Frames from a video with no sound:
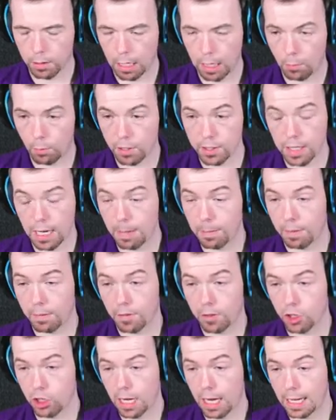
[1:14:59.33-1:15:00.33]
I was aiming
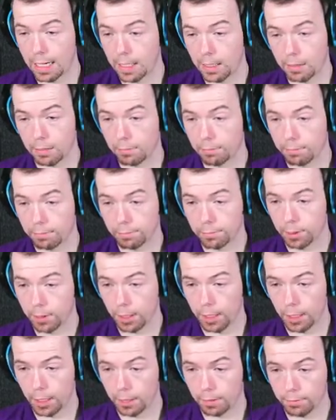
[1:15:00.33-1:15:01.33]
for Jack, but
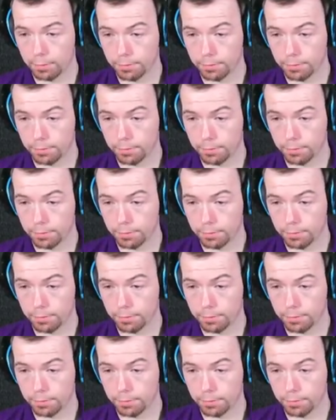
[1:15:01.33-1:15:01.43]
yeah.